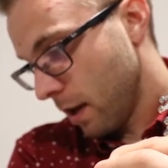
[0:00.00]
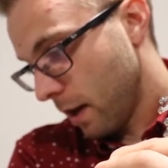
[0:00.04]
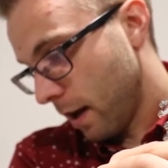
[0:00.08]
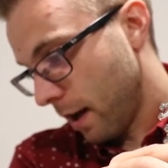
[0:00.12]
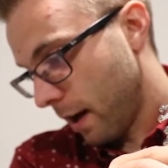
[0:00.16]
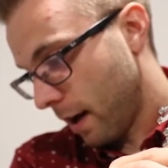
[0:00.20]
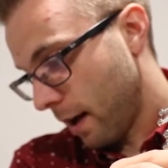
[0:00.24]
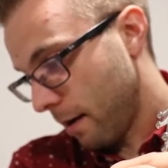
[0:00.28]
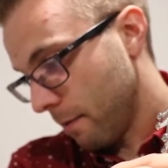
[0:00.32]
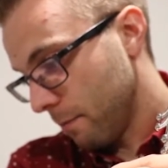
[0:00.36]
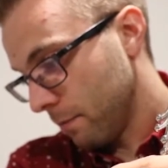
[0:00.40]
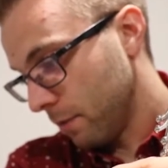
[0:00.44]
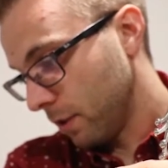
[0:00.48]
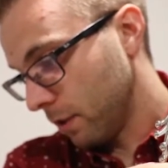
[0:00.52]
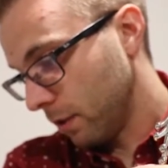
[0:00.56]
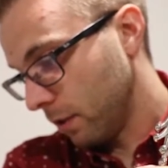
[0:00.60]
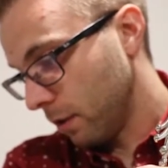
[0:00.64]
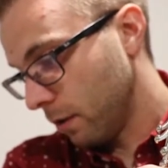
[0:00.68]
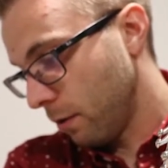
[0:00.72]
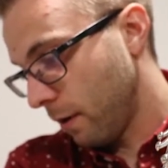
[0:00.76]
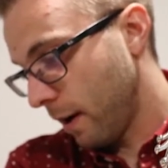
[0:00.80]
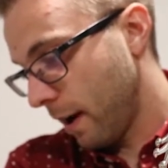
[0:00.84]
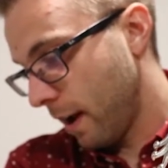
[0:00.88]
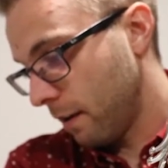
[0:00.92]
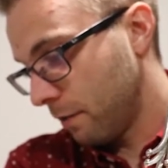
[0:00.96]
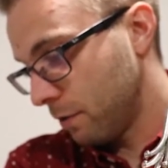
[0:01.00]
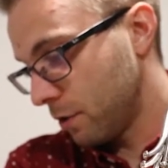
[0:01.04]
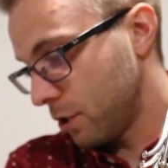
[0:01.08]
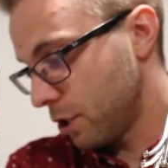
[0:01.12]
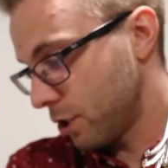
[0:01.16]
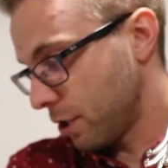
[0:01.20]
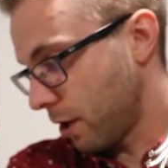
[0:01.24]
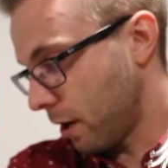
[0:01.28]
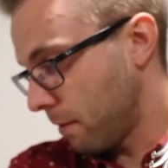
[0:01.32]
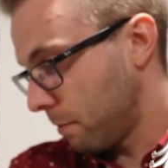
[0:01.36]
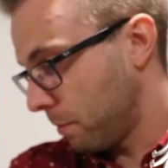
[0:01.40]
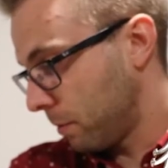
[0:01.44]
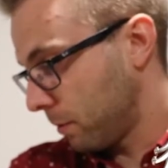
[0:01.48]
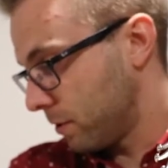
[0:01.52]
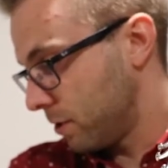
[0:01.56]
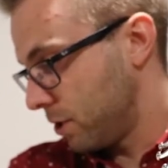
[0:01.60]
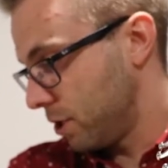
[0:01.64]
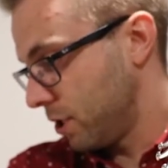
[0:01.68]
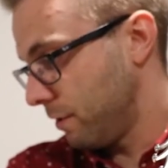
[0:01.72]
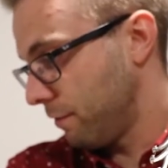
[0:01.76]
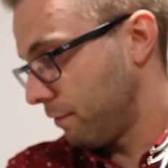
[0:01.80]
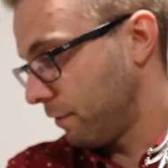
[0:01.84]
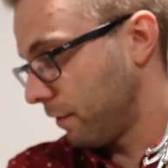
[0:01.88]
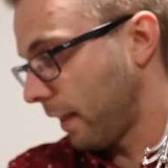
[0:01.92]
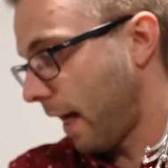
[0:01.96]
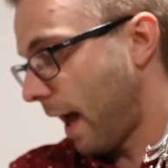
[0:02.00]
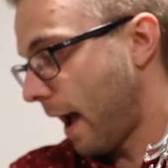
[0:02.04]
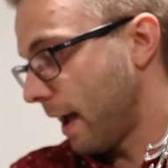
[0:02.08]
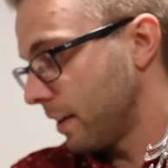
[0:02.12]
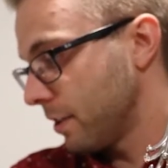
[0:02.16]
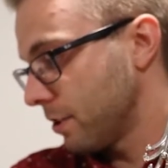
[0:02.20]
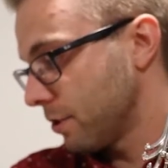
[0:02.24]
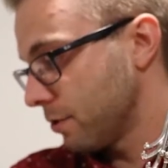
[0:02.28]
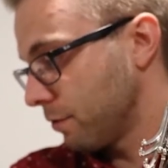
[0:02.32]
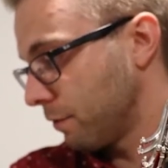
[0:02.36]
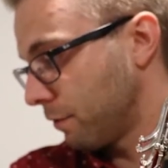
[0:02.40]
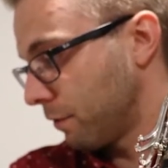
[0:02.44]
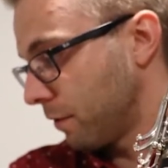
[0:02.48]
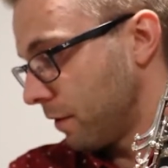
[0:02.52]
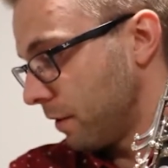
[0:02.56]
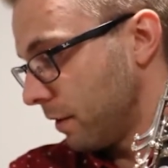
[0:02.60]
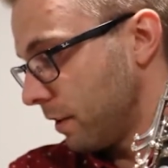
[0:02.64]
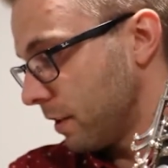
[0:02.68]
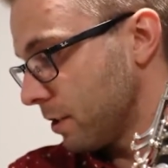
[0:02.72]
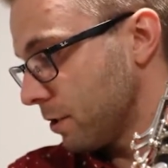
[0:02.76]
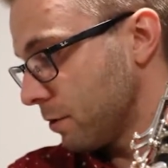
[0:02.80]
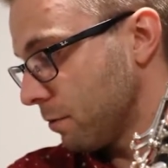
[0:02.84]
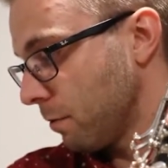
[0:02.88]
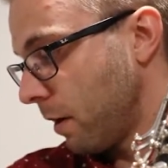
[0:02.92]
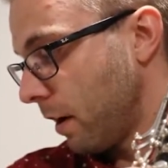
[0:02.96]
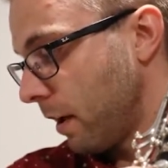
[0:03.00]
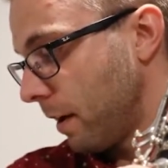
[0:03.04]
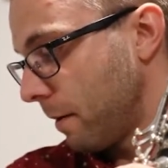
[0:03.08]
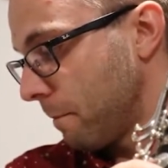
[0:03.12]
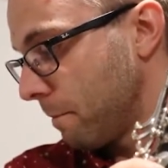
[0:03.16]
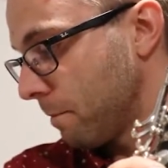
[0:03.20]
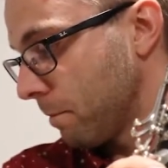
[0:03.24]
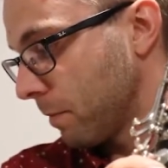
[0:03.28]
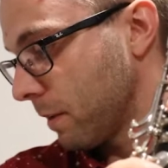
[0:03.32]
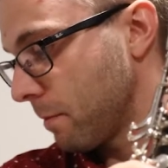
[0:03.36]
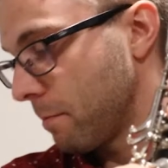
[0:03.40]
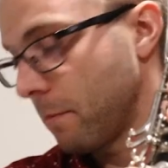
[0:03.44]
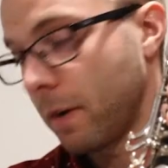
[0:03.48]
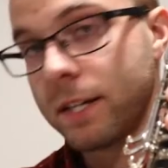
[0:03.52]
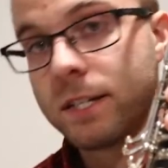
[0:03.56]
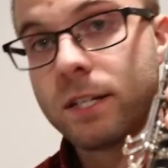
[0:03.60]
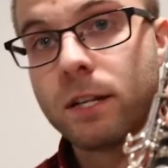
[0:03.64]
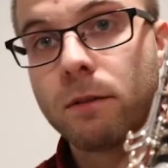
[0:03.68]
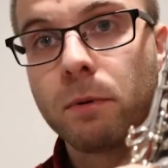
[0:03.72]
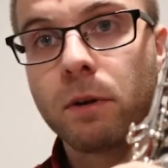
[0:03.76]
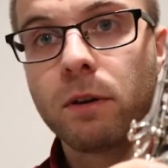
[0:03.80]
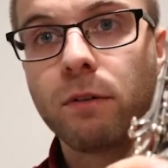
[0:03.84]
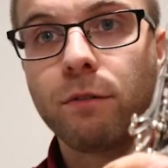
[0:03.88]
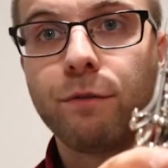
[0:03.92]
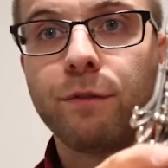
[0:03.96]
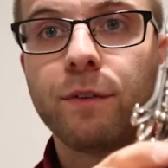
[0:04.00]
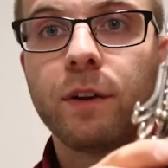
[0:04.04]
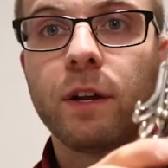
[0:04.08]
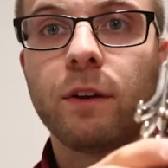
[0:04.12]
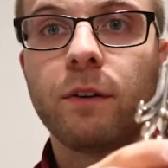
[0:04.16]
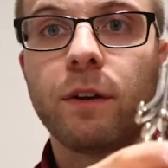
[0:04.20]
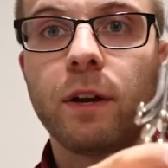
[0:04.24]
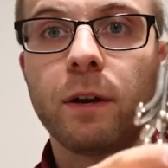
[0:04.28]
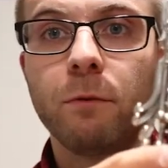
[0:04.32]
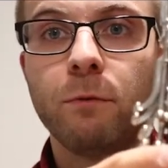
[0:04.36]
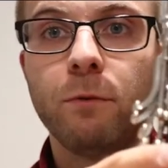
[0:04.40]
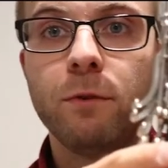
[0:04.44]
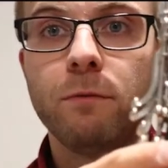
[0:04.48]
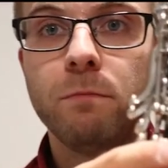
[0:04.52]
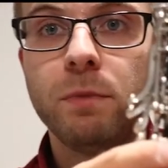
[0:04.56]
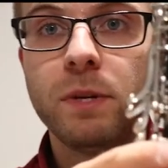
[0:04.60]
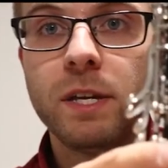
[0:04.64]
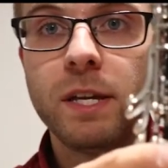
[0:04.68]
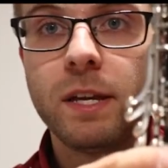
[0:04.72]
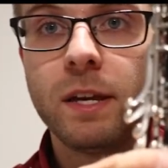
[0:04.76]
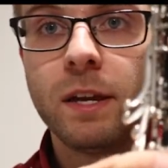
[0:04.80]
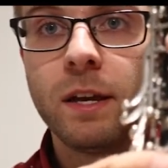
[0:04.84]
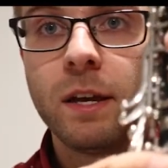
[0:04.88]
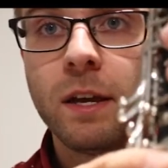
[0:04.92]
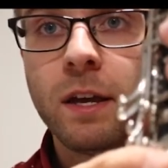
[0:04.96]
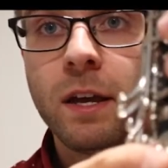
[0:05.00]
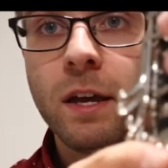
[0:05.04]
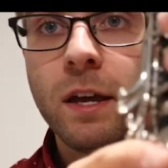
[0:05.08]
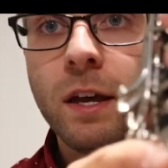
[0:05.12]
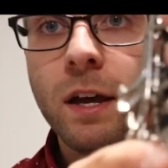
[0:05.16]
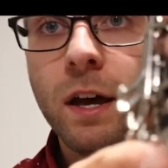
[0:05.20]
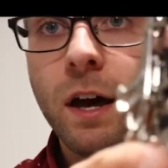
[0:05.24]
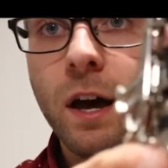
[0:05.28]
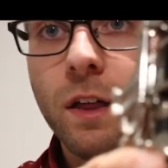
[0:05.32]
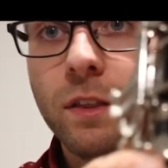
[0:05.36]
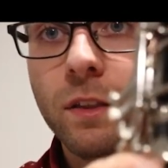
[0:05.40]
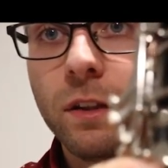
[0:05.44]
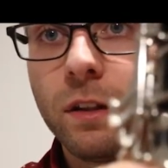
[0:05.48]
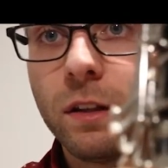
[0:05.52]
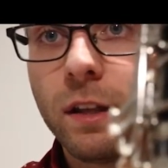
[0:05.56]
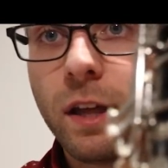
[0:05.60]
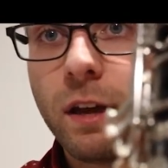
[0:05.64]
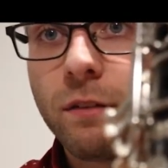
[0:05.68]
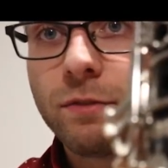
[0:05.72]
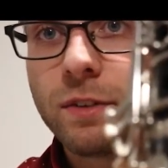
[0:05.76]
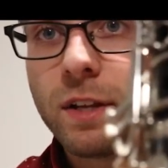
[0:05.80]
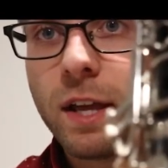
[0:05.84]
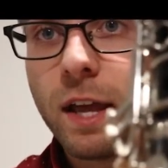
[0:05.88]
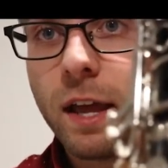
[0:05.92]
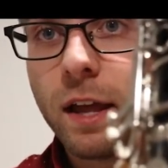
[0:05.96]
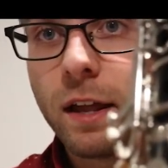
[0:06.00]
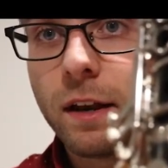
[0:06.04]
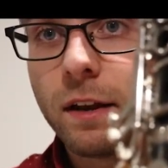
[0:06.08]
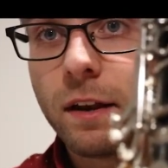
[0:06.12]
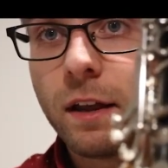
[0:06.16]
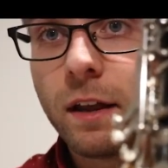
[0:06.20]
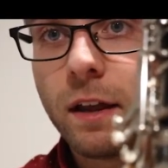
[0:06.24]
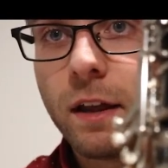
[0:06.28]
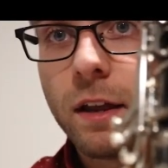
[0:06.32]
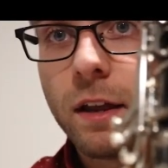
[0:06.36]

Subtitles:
the low F sharp or G flat. So for this one, my typical fingering would be the left hand,